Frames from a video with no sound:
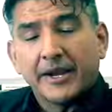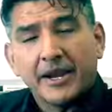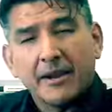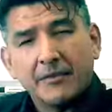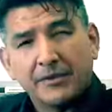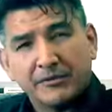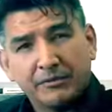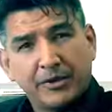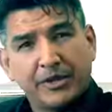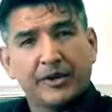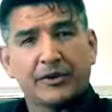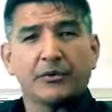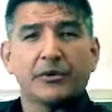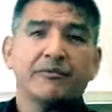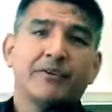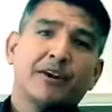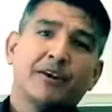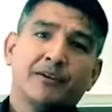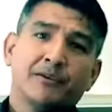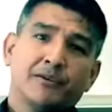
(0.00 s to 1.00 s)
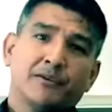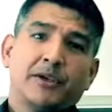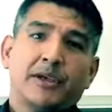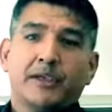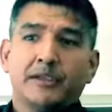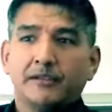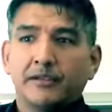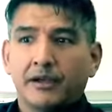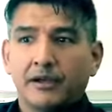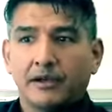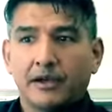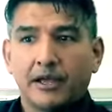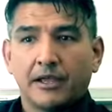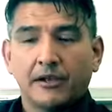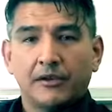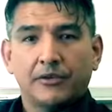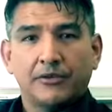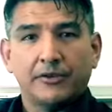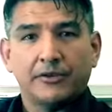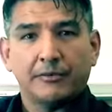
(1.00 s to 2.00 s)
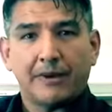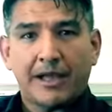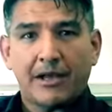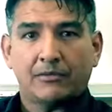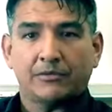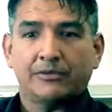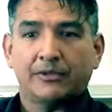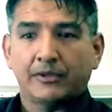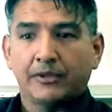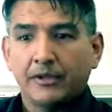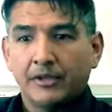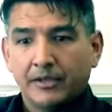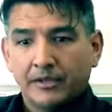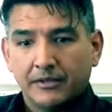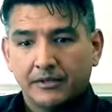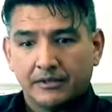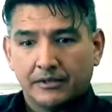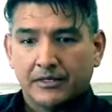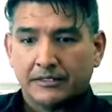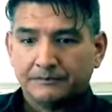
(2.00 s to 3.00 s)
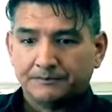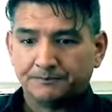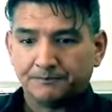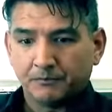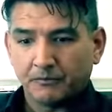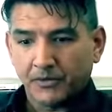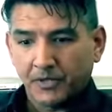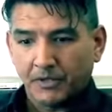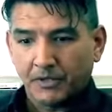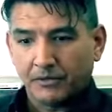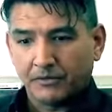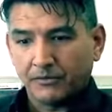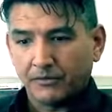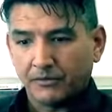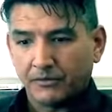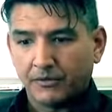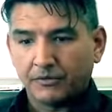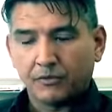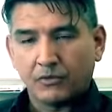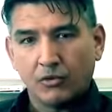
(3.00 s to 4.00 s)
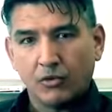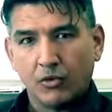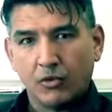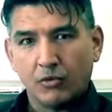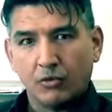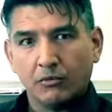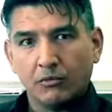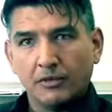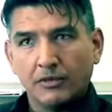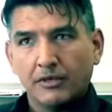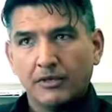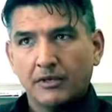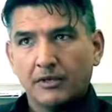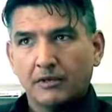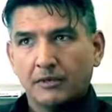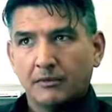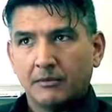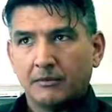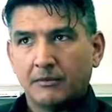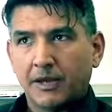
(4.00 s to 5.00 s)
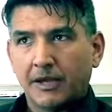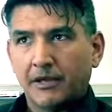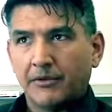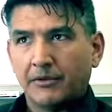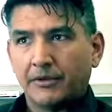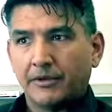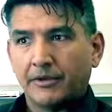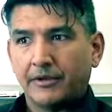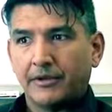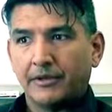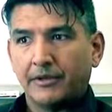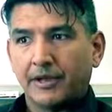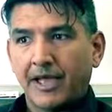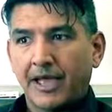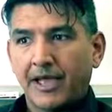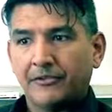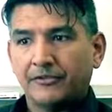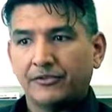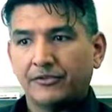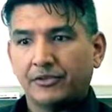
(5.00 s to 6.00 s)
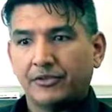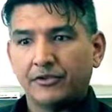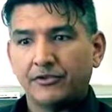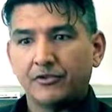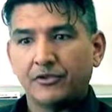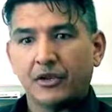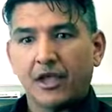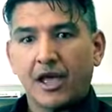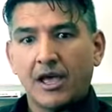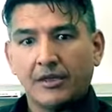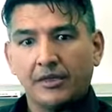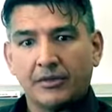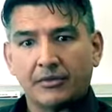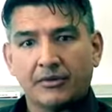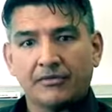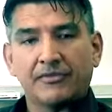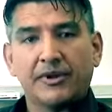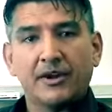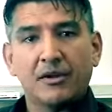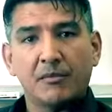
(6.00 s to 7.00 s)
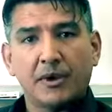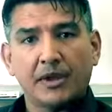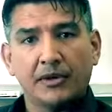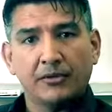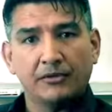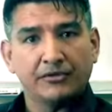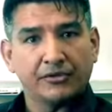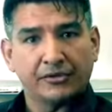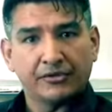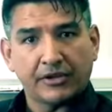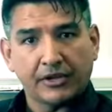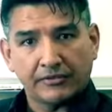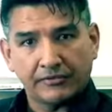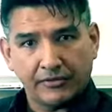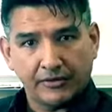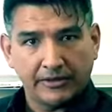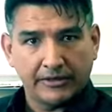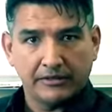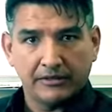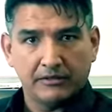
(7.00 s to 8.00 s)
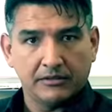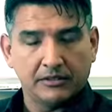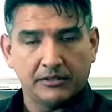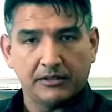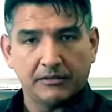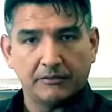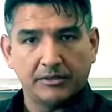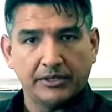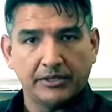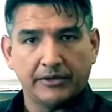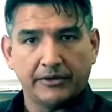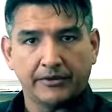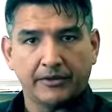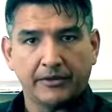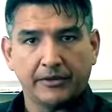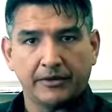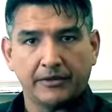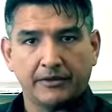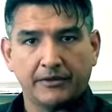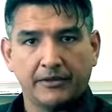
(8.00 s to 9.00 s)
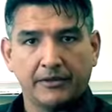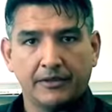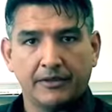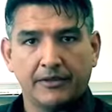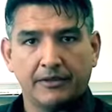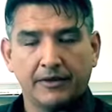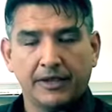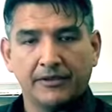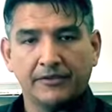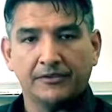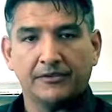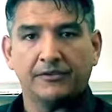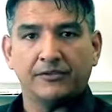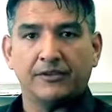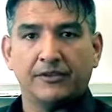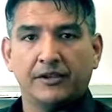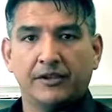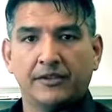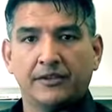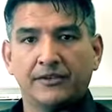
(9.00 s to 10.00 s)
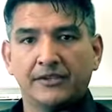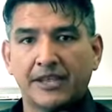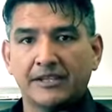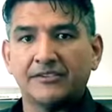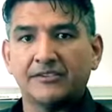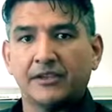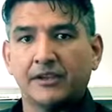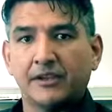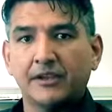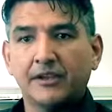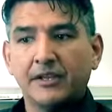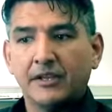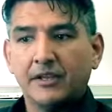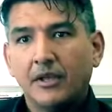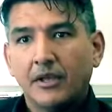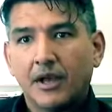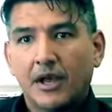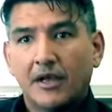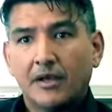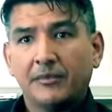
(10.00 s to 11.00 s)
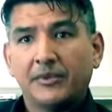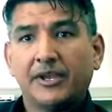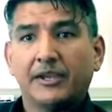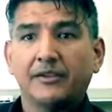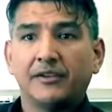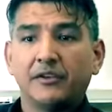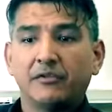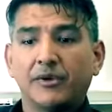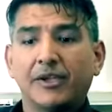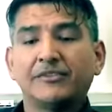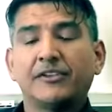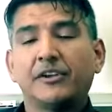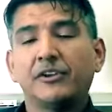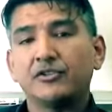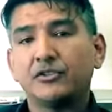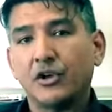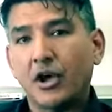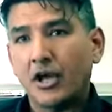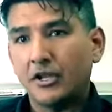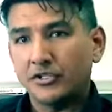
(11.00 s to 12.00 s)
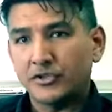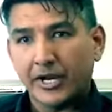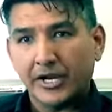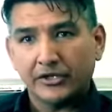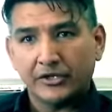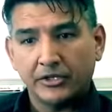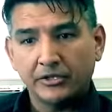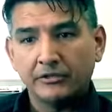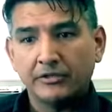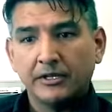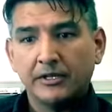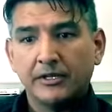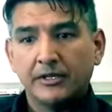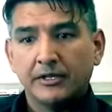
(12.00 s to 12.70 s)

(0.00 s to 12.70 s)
My name is Peter Rivera, and uh, I learned about um, this school about uh, last July from a friend of mine who successfully completed their, their licensing, their testing. I'm taking the residential contractor